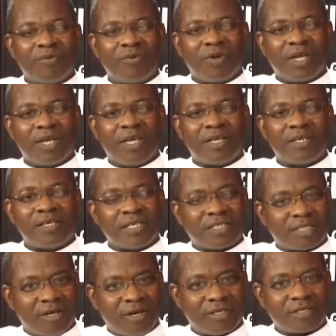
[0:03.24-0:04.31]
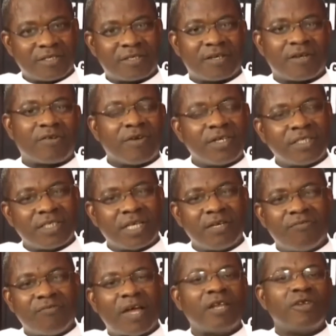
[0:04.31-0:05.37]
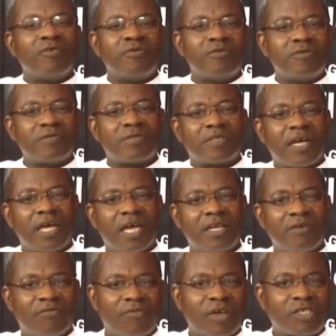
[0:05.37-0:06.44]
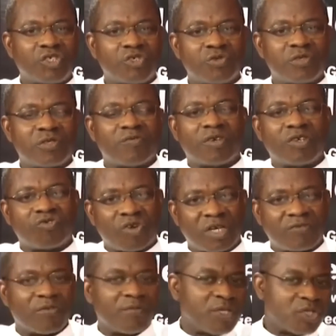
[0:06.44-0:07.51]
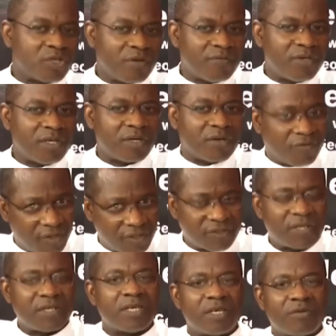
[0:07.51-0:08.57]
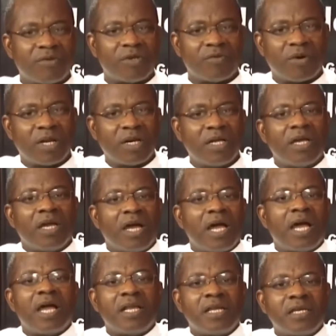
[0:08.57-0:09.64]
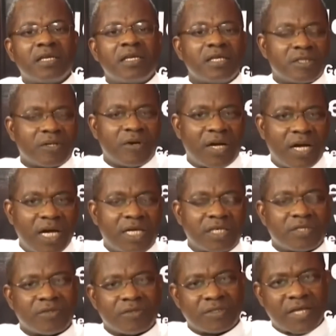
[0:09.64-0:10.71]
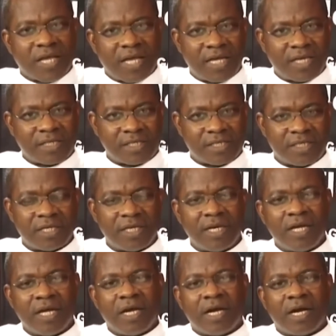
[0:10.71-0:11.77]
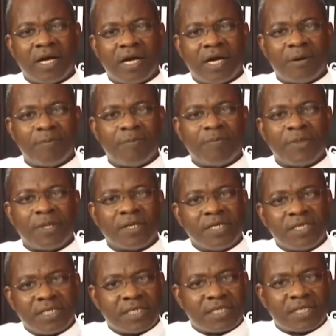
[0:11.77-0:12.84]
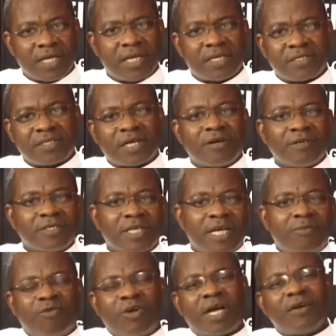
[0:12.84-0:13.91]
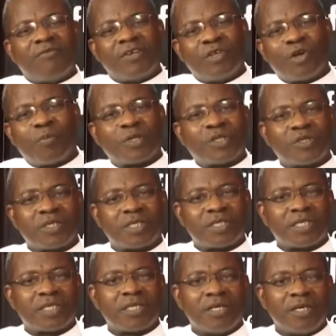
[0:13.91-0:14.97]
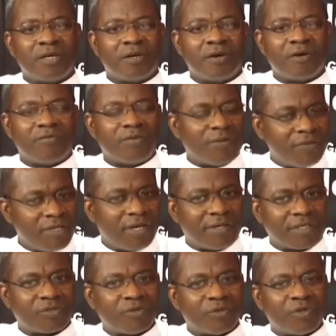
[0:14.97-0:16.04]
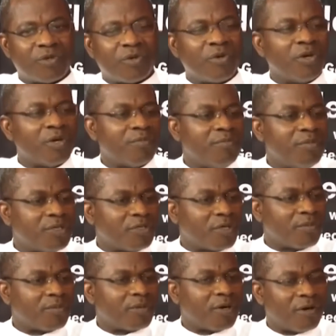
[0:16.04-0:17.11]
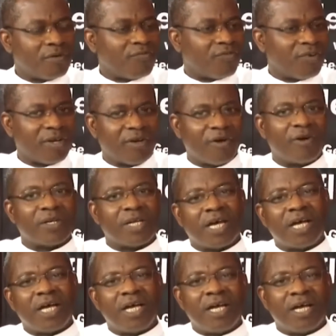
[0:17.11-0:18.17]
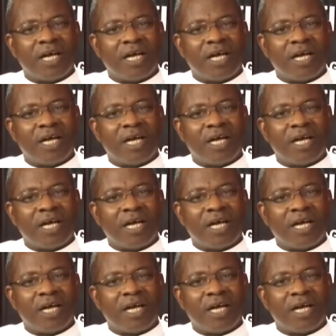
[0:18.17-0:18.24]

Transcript: we discuss Christian values and virtues for the transformation of the Christian individual and his or her society. Um, this is the second time we're having the opportunity of having our studio Bishop Godfrey Onah,